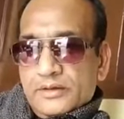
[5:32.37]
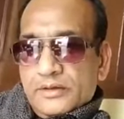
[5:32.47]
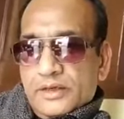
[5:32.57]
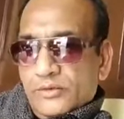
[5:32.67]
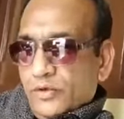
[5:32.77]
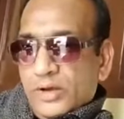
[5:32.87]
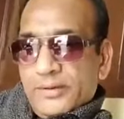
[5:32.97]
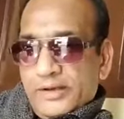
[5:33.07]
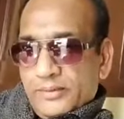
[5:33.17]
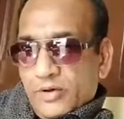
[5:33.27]
if you have
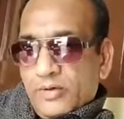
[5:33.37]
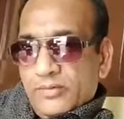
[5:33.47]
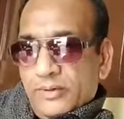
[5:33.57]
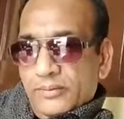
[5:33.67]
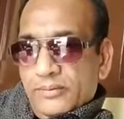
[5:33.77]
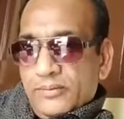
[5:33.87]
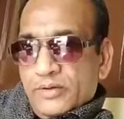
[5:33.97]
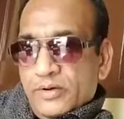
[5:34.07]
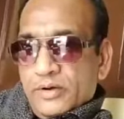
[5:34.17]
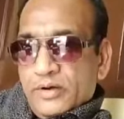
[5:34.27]
any problem
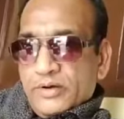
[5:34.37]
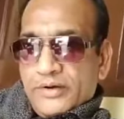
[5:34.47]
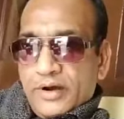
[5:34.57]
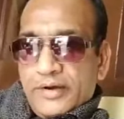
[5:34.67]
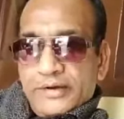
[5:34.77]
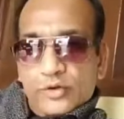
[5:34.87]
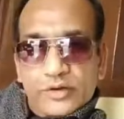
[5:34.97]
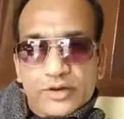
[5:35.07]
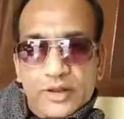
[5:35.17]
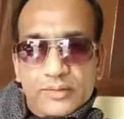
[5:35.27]
regarding your
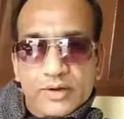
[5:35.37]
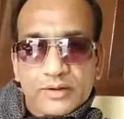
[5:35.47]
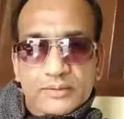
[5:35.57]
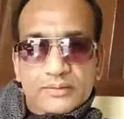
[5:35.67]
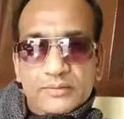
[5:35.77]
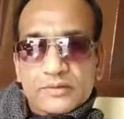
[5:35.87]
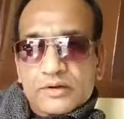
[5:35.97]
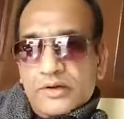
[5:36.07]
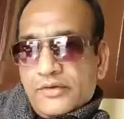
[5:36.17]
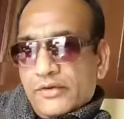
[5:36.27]
grammar,
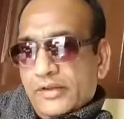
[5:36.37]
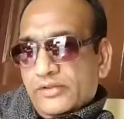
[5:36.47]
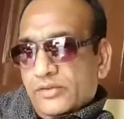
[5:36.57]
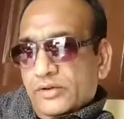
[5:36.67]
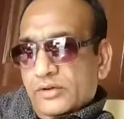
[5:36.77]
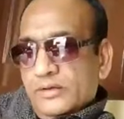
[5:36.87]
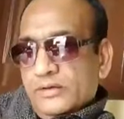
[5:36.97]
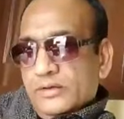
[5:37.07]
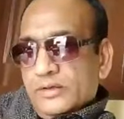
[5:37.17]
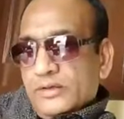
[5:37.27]
literature,
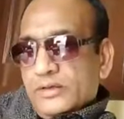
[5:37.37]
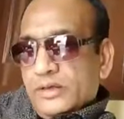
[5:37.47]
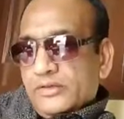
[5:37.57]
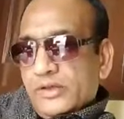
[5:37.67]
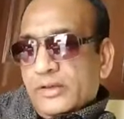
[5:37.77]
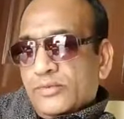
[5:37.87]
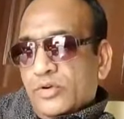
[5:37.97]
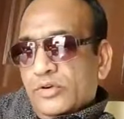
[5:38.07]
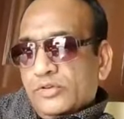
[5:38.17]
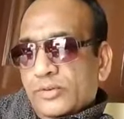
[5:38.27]
as I have
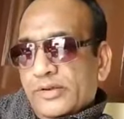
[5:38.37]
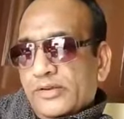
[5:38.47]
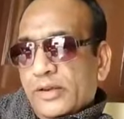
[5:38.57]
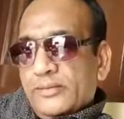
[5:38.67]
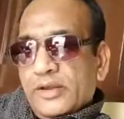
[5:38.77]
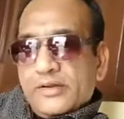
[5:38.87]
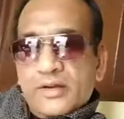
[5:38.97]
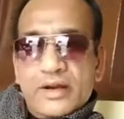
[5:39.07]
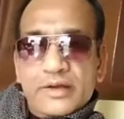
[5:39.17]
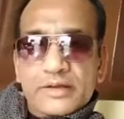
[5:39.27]
told you so many times that
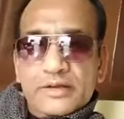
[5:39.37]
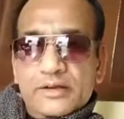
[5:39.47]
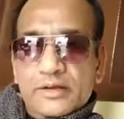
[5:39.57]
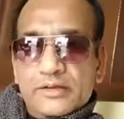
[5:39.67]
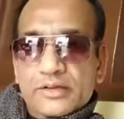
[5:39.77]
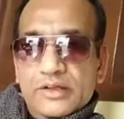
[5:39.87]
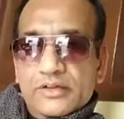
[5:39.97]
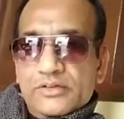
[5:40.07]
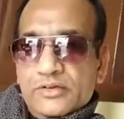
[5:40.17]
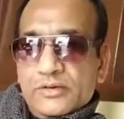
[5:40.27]
I
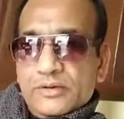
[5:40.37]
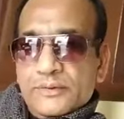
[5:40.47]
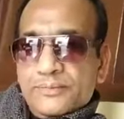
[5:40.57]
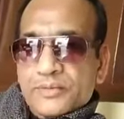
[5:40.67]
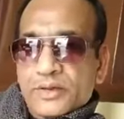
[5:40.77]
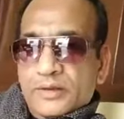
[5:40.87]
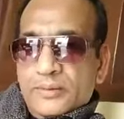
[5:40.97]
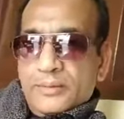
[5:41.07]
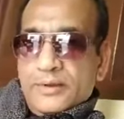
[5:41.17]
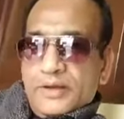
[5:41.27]
teach uh,
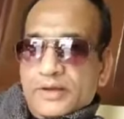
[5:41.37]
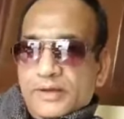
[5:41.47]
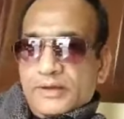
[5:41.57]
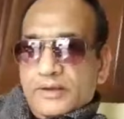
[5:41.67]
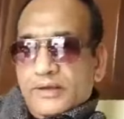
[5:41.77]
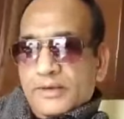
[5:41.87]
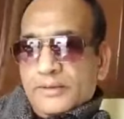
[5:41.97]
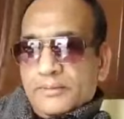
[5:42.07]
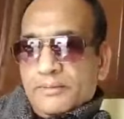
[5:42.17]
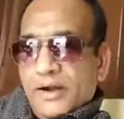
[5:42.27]
BA
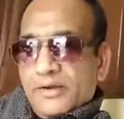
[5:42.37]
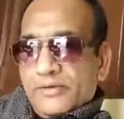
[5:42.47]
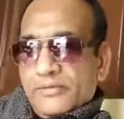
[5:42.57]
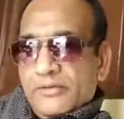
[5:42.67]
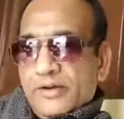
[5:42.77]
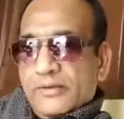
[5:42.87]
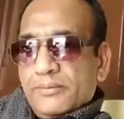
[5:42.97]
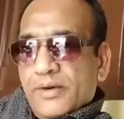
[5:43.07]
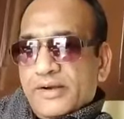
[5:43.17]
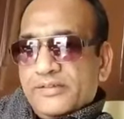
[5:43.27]
Part 1,
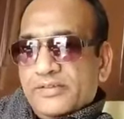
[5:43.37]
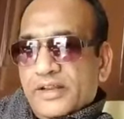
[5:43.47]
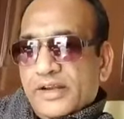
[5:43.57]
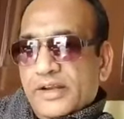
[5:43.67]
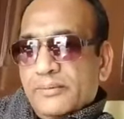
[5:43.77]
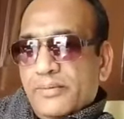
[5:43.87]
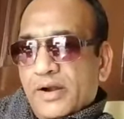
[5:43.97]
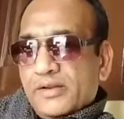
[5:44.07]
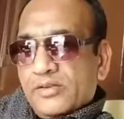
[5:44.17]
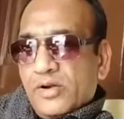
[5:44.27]
Part 2,
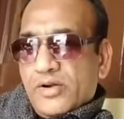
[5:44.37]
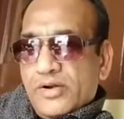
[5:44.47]
Part 3,